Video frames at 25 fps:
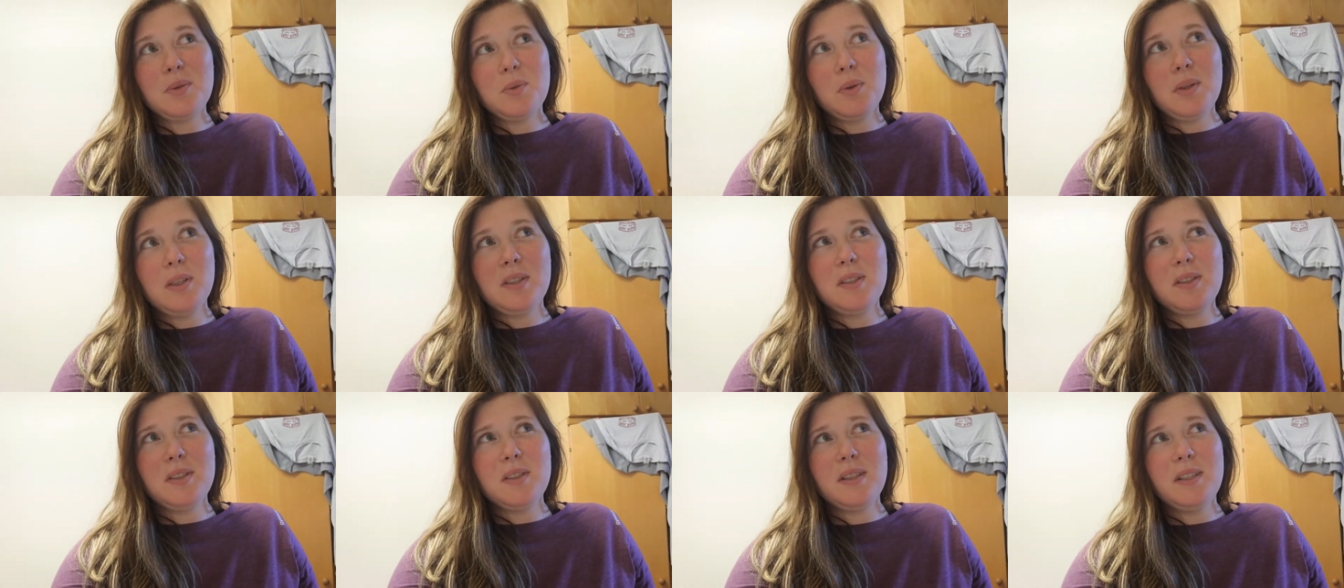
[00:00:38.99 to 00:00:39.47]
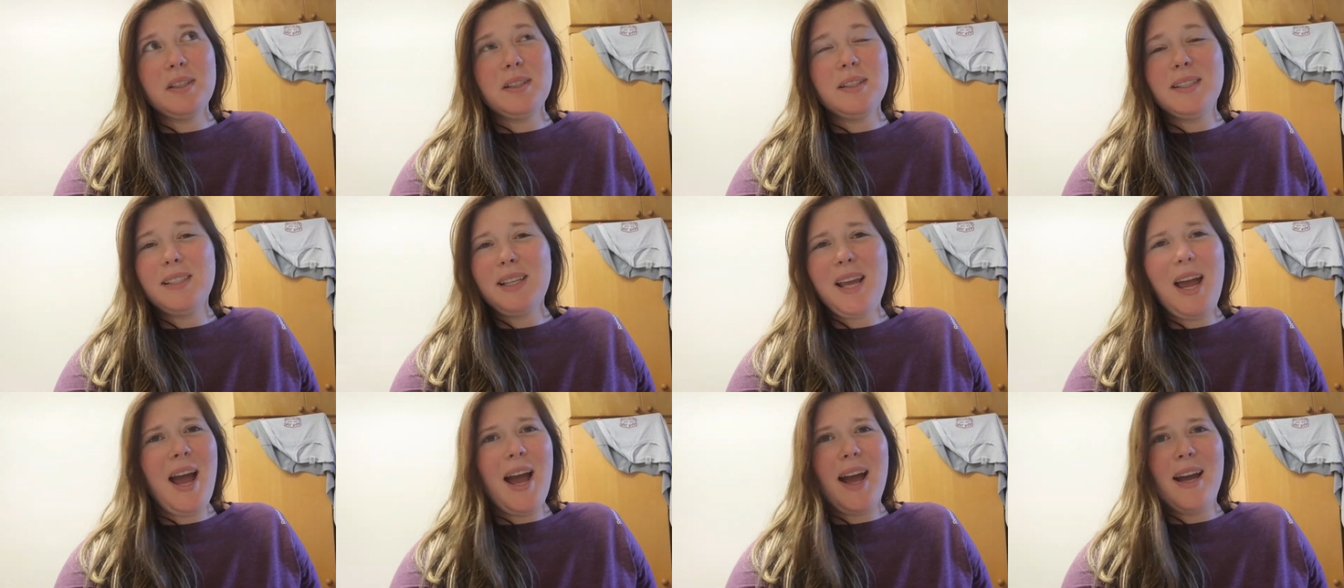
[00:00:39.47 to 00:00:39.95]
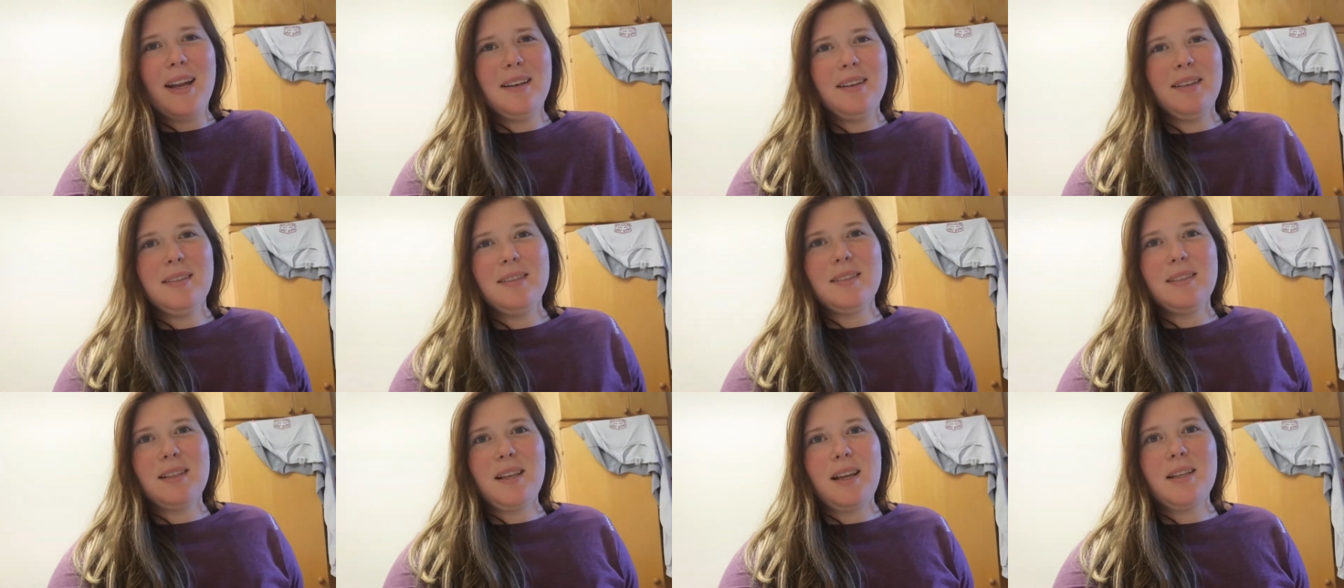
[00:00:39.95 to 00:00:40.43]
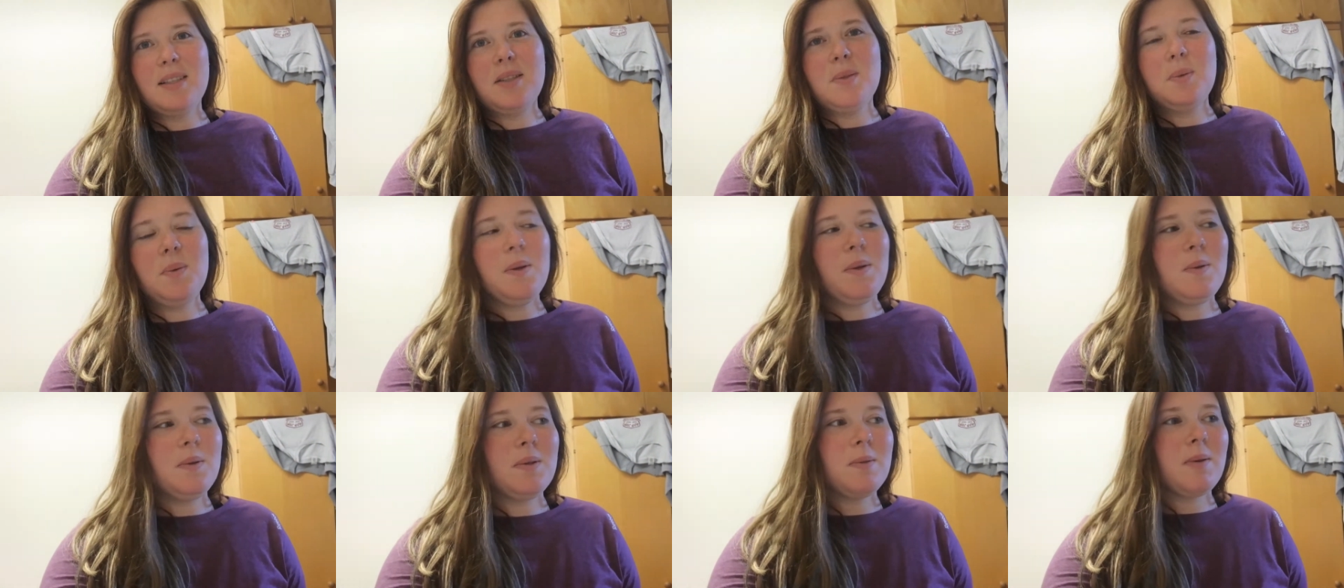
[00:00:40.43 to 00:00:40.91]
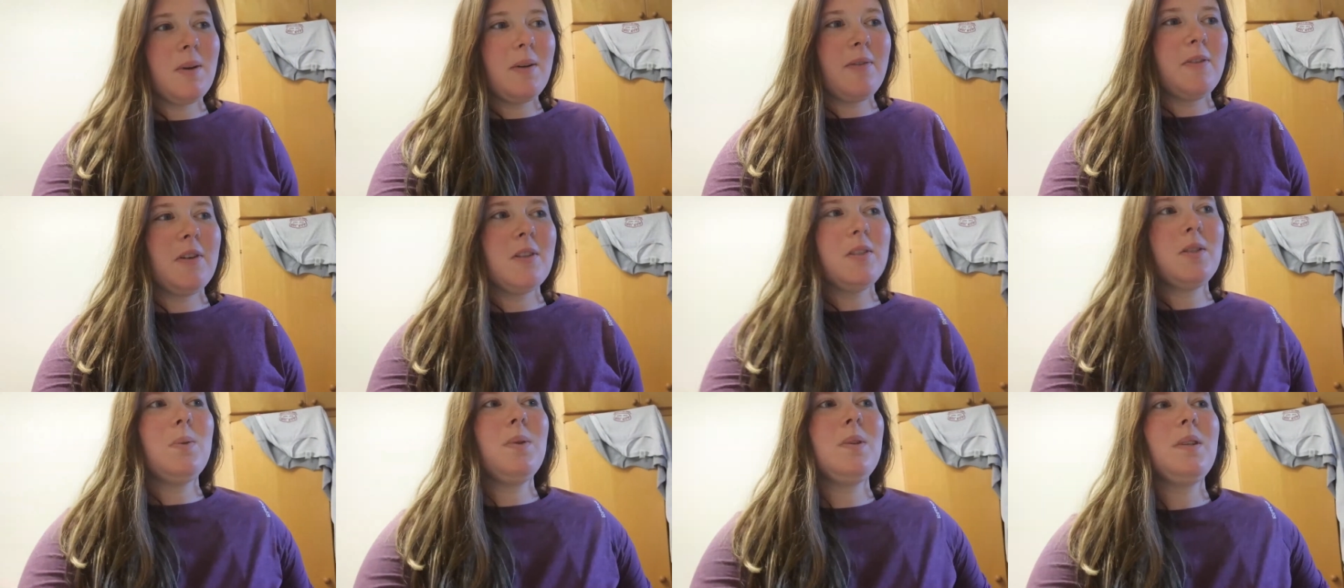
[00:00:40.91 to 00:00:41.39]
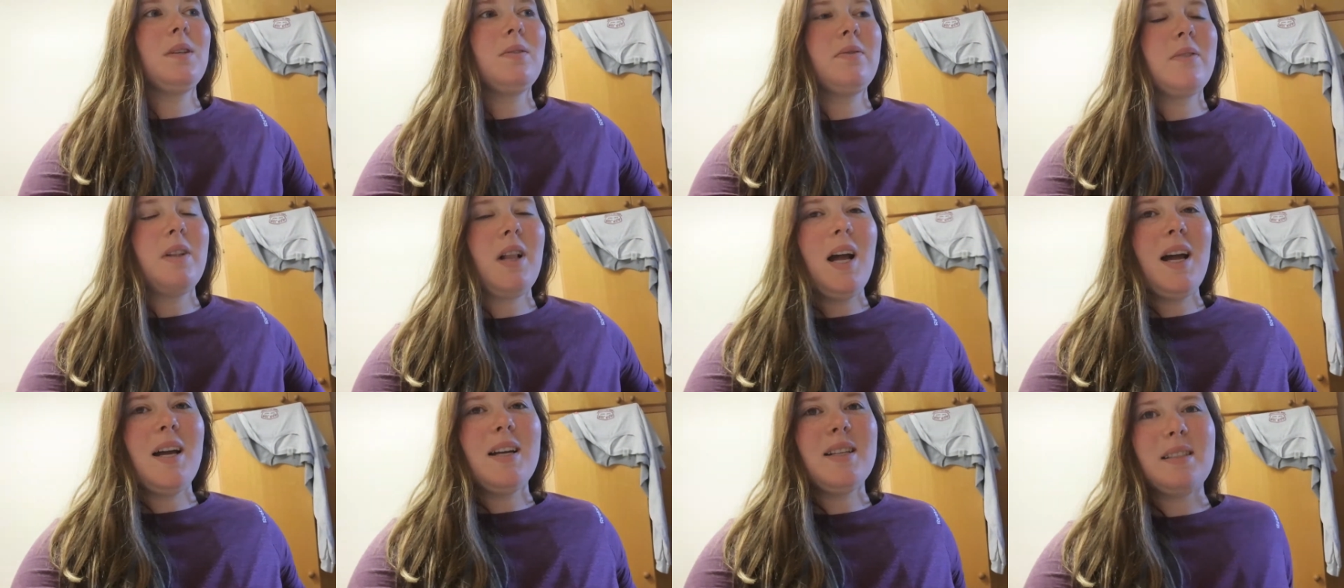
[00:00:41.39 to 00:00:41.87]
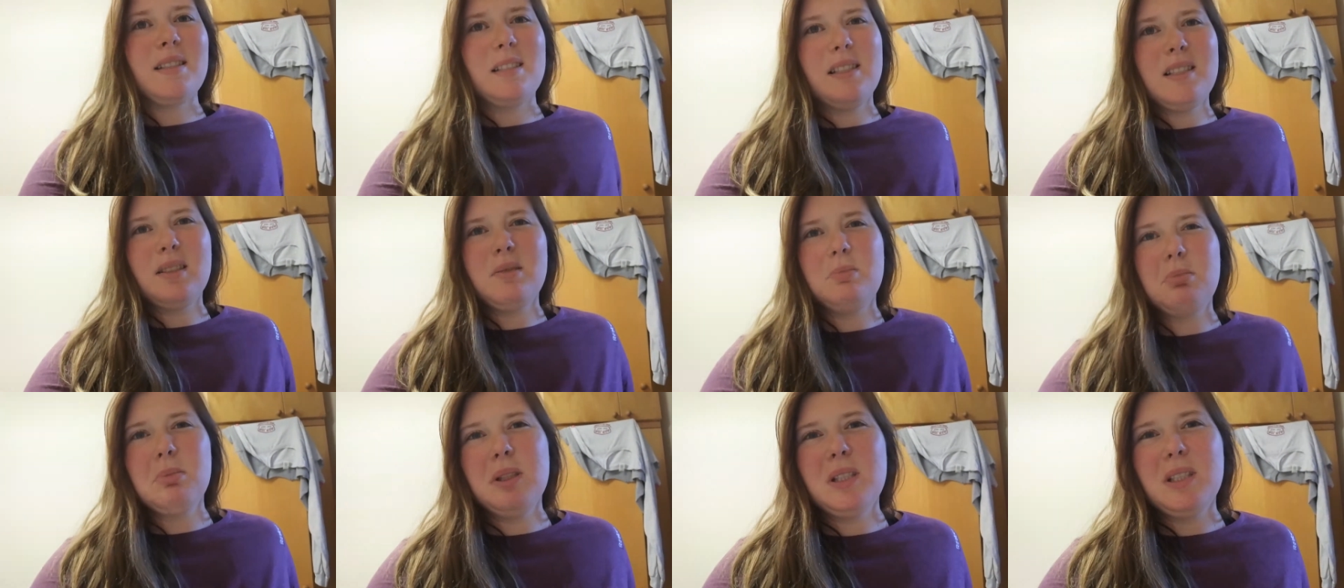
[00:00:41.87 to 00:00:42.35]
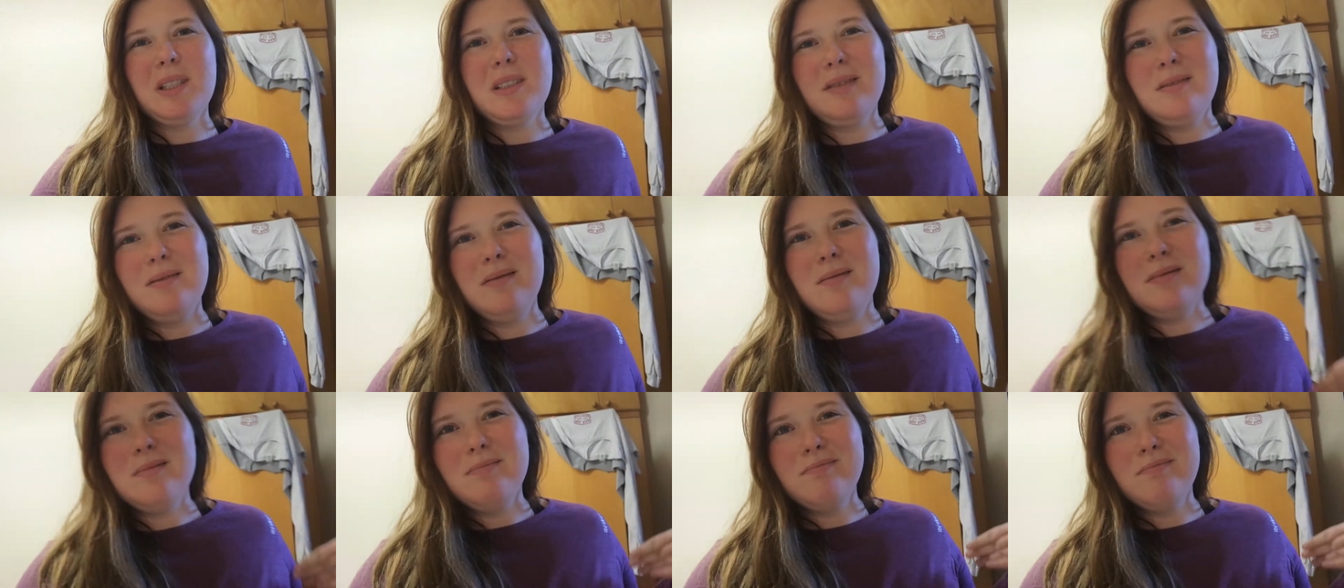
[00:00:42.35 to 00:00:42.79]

which is sad because last week was my first week of classes, but